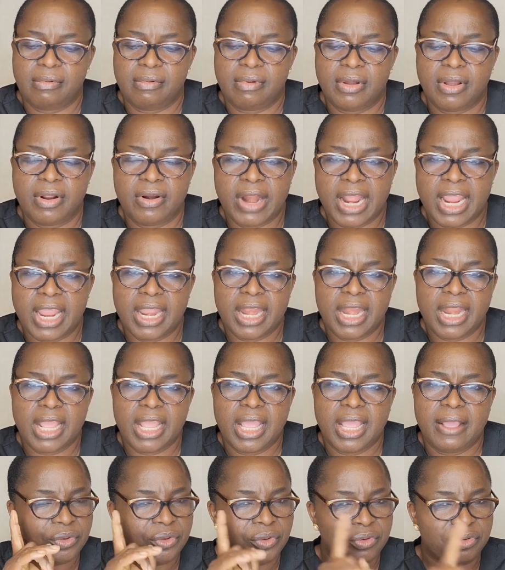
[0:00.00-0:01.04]
All right?
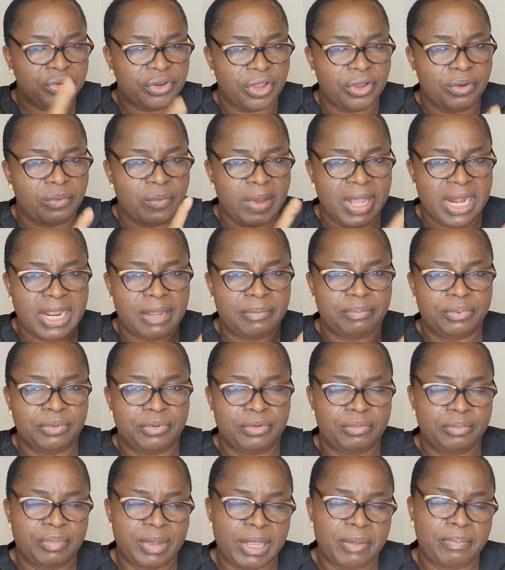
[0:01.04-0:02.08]
You don't want to
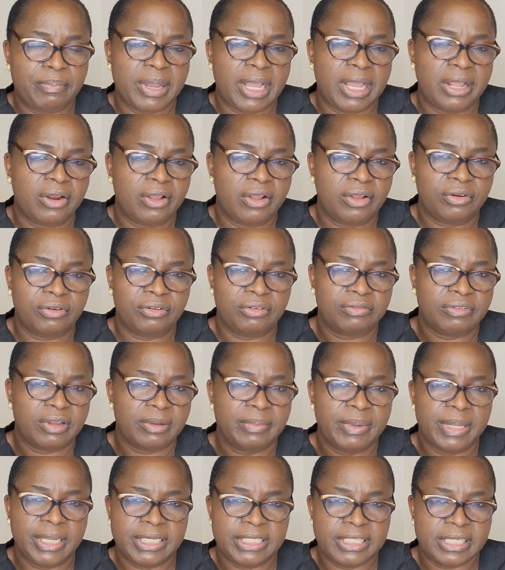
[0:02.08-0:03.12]
put bedpan on
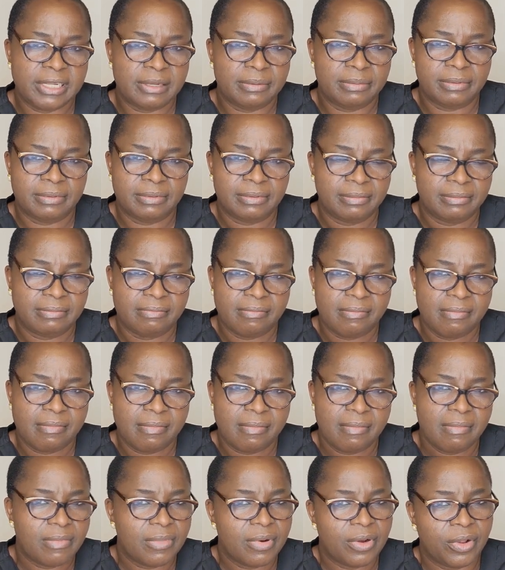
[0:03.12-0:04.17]
overbed table.
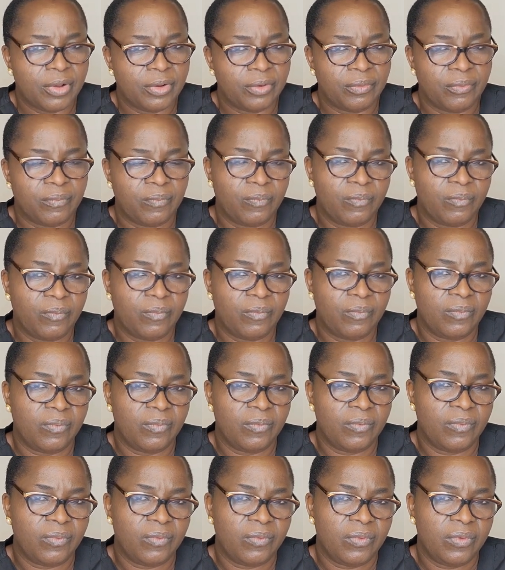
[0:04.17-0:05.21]
No.
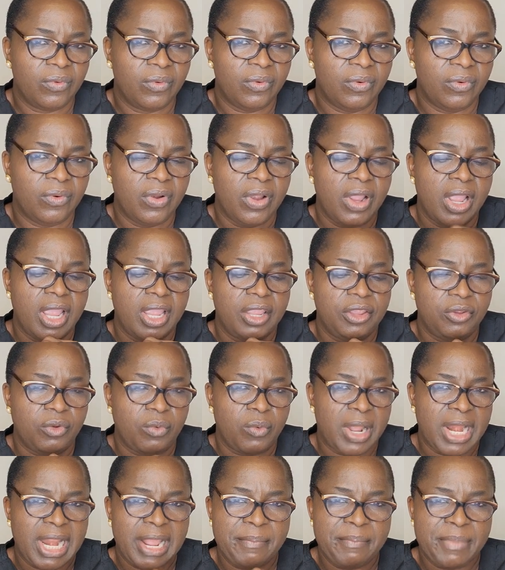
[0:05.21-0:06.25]
You
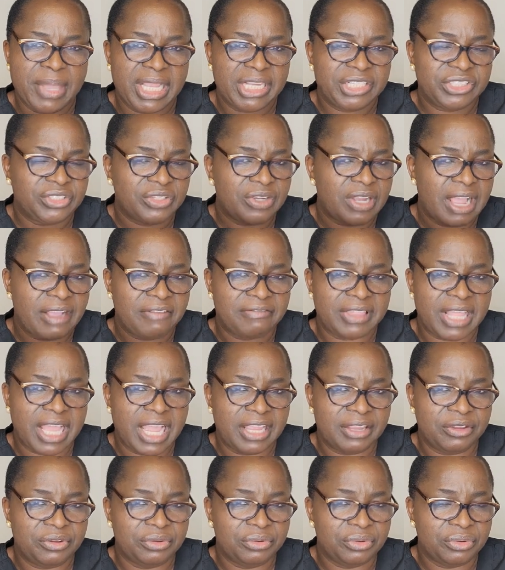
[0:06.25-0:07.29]
want to make sure after
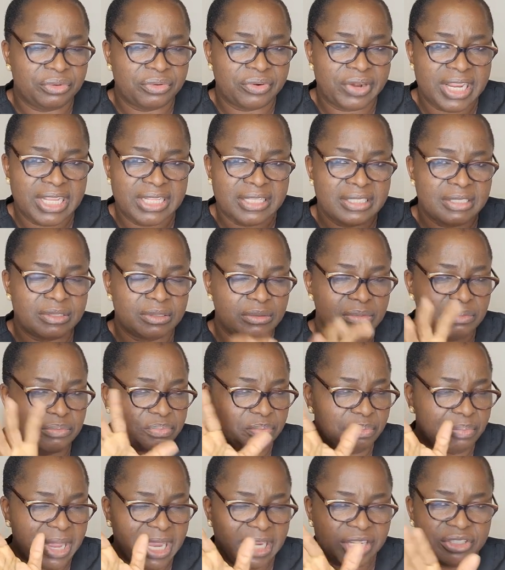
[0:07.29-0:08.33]
you rinse,
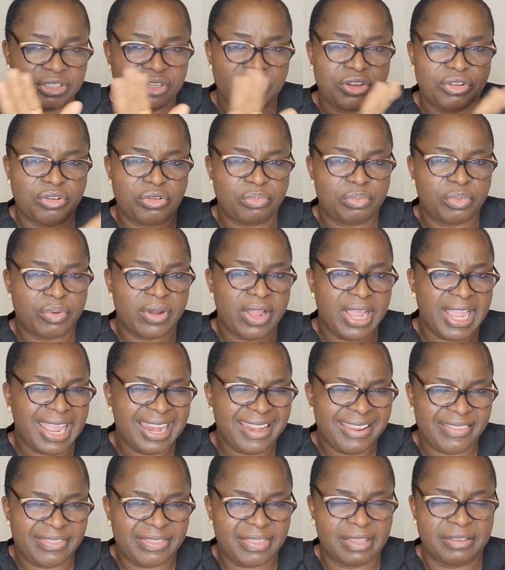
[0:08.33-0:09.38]
make sure you pour
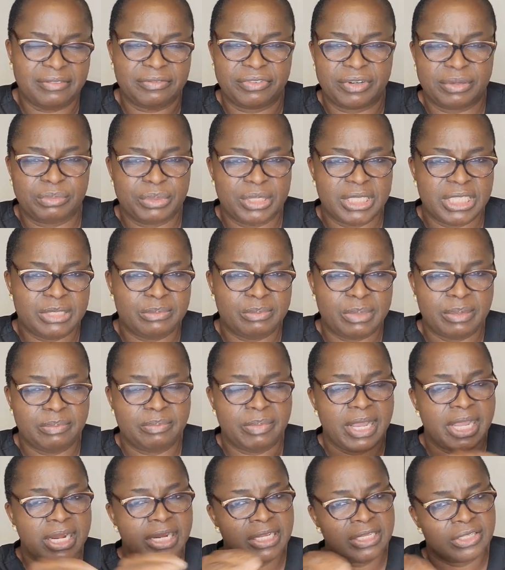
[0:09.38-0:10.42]
anything from this
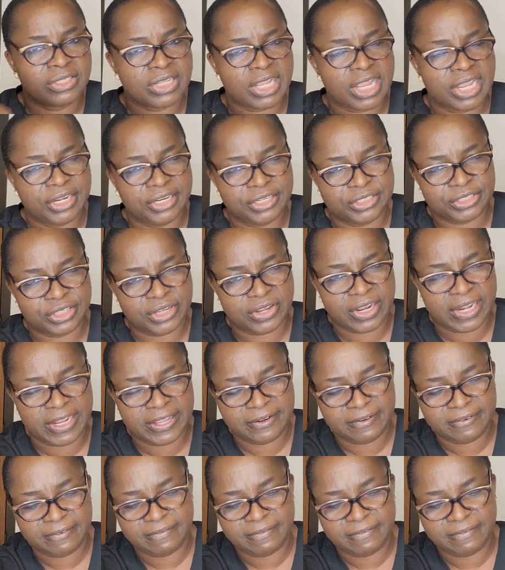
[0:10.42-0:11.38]
bedpan inside the toilet.